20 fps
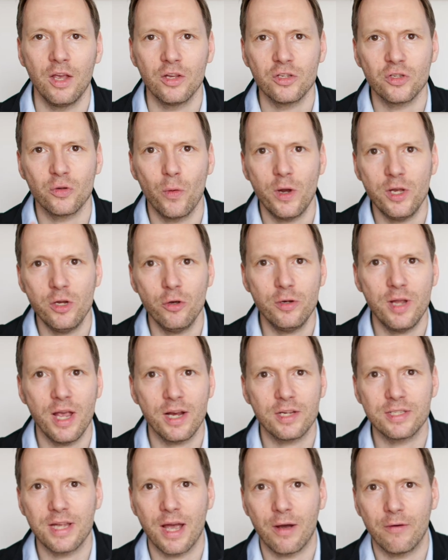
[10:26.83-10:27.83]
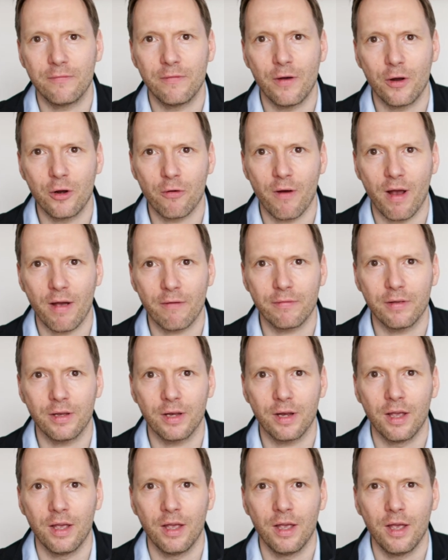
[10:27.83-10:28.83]
So when you're next out
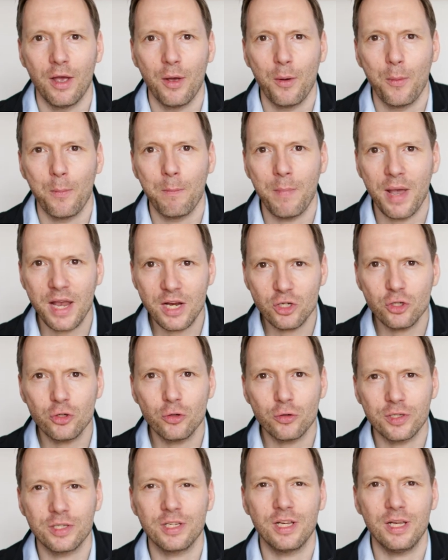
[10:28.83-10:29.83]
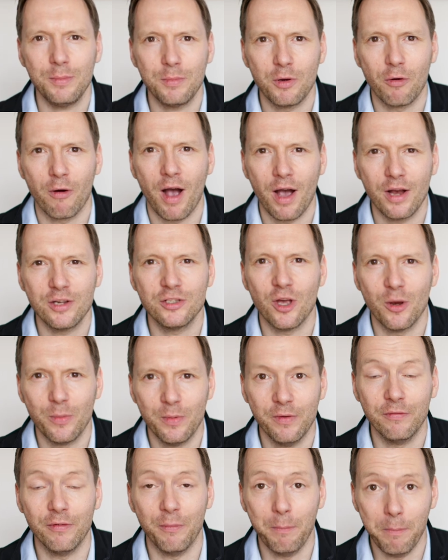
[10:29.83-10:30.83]
photographing, make sure to keep your eyes
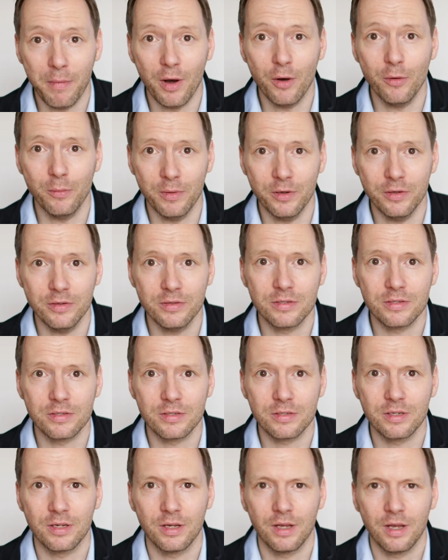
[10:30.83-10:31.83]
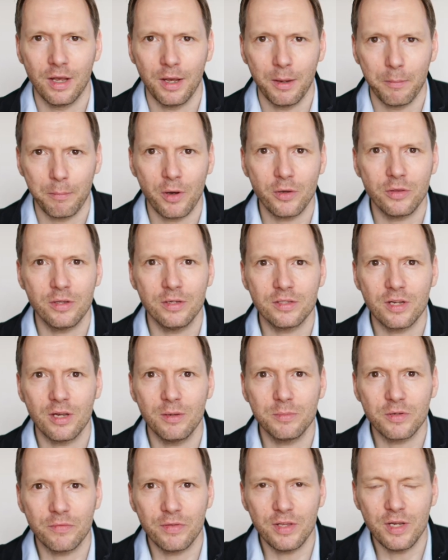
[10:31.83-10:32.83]
open for moments, both in
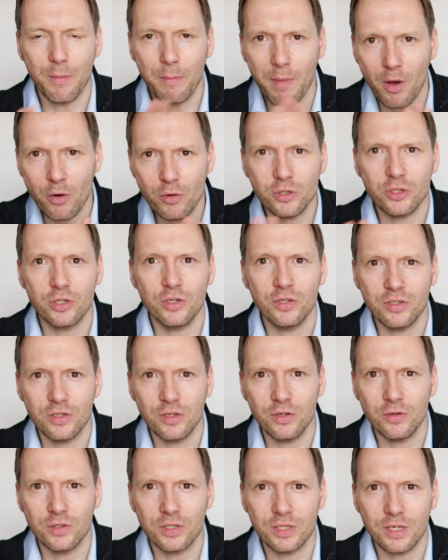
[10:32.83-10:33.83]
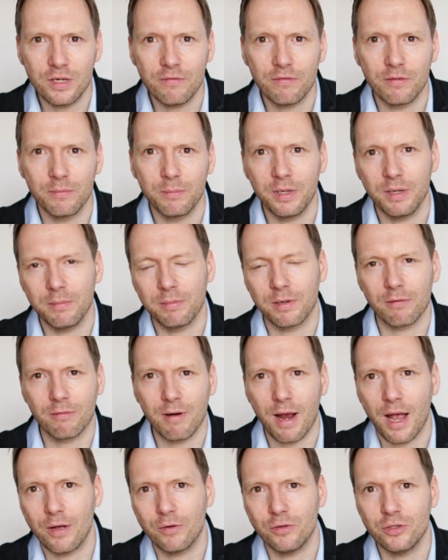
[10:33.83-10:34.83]
terms of the emotions that you see from people
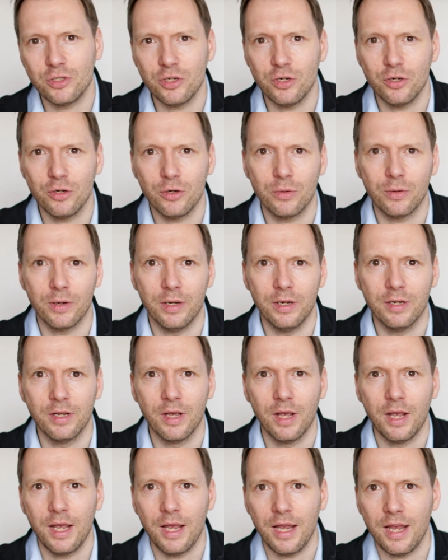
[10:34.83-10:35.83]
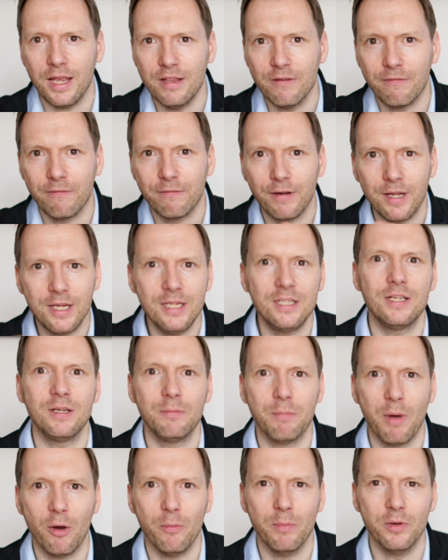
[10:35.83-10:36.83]
around you and in the fleeting
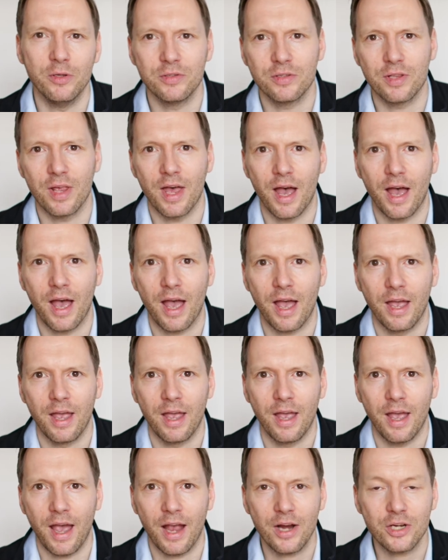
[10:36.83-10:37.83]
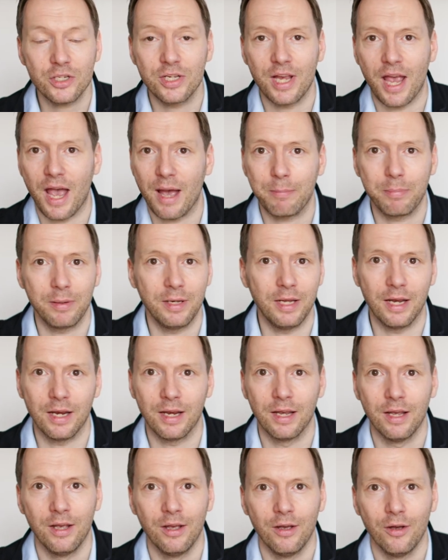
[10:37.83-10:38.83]
moments that are actually
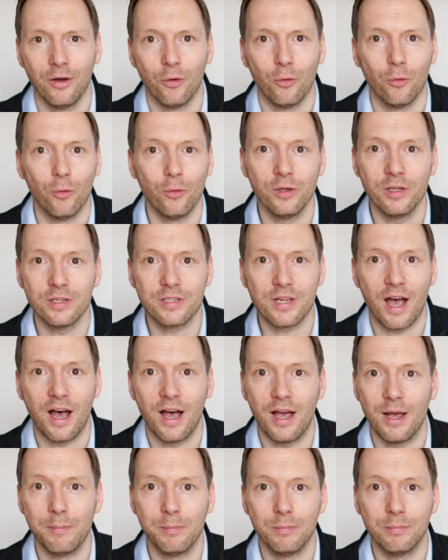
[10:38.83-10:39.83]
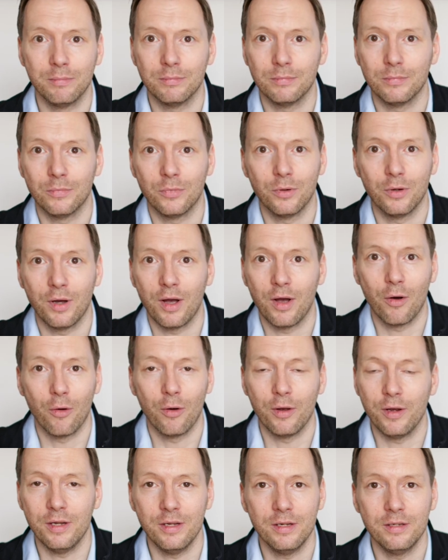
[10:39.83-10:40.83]
happening all the time
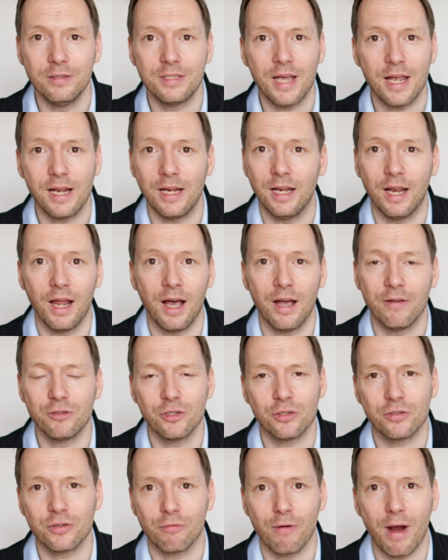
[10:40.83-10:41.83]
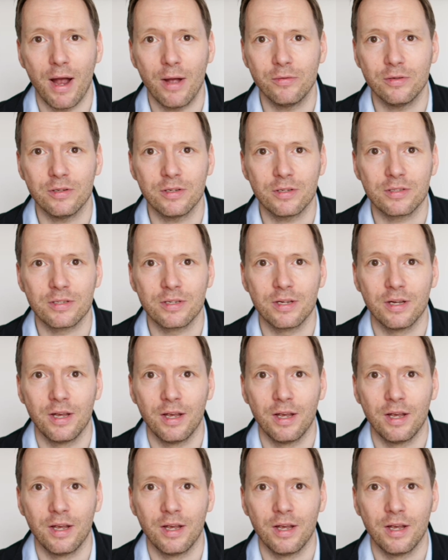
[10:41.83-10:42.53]
in daily life just around us.